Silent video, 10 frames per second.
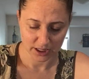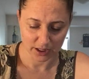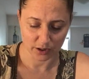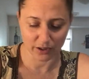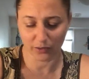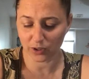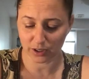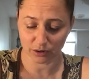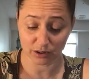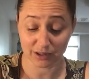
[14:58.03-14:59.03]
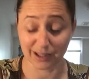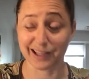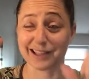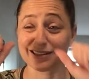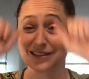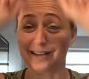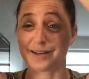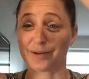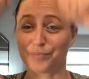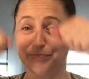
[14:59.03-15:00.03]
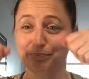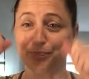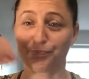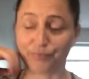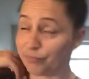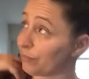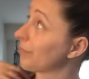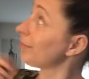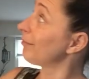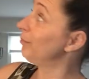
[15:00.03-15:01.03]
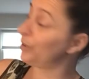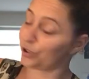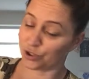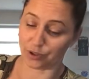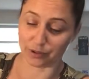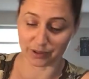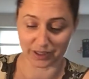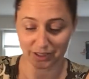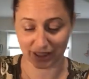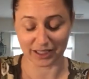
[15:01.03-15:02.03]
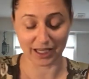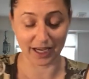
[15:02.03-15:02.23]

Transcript: or it looks like it's a picture like that you